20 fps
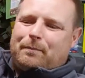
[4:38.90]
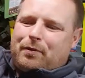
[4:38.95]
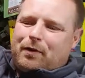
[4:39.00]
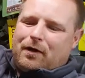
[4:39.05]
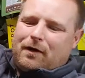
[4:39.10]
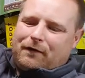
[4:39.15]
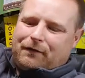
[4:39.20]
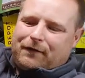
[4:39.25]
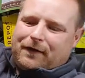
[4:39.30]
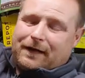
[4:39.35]

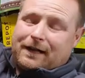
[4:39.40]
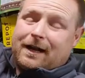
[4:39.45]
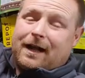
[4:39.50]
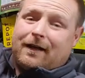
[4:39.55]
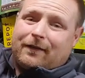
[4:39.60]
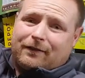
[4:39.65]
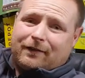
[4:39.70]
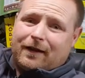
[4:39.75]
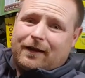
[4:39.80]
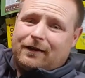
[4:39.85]
perfect. Now, I'll
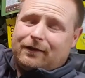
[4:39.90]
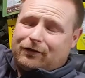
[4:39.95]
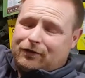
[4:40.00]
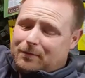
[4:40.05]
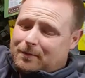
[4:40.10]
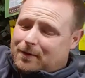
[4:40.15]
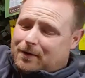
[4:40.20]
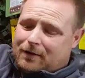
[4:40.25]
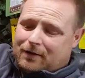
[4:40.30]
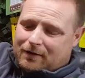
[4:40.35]
tell you
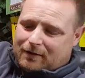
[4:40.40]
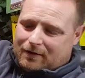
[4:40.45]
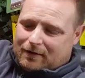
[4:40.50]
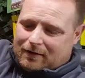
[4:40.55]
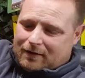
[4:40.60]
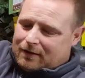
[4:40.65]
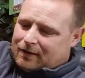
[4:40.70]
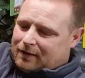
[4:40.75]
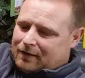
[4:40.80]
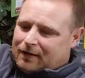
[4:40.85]
something.
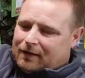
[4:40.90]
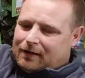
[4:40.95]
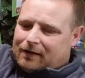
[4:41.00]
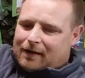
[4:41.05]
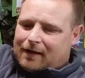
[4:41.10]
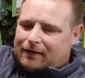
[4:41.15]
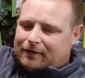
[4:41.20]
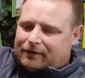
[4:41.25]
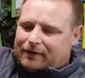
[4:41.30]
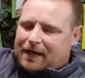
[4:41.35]

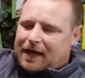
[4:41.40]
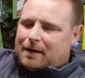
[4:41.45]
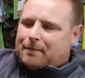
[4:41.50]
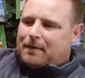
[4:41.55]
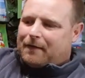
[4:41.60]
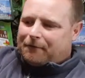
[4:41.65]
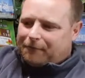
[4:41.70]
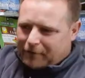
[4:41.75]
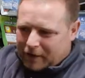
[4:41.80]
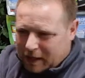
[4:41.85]
Last night, my
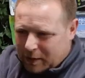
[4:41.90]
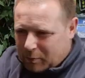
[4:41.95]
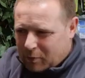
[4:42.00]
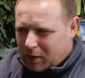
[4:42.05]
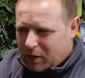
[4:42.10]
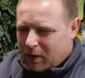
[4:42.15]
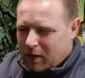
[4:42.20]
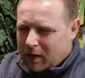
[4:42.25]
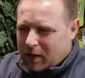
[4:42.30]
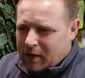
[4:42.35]
feet
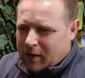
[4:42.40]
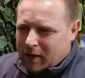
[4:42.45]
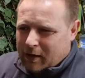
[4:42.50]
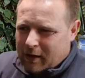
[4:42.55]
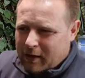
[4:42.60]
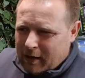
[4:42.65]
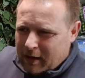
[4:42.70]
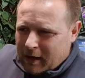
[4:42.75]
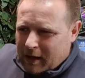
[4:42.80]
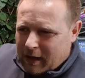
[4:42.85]
were
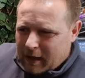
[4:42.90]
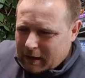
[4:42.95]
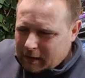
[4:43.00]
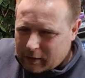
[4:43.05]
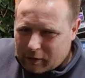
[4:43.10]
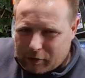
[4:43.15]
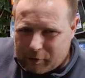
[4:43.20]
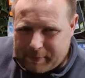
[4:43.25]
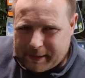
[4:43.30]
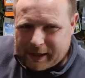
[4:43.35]
a
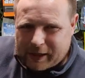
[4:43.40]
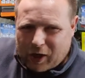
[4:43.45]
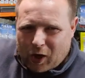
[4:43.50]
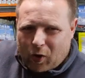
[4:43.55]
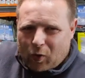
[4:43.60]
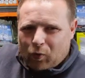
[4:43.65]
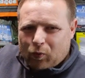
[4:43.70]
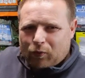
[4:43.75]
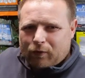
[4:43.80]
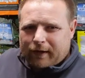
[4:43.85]
little bit
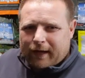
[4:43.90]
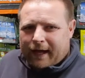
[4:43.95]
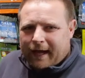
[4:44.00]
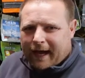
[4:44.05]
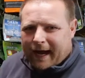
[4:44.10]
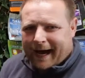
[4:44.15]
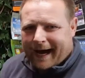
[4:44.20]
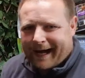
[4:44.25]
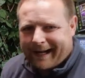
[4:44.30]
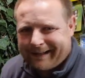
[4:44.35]
cold.
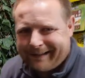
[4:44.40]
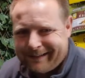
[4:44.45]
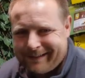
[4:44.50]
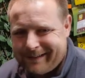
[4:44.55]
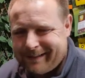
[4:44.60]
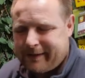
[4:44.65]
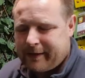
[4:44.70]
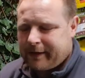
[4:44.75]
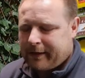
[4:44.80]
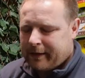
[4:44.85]

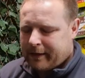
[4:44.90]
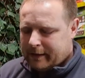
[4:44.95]
And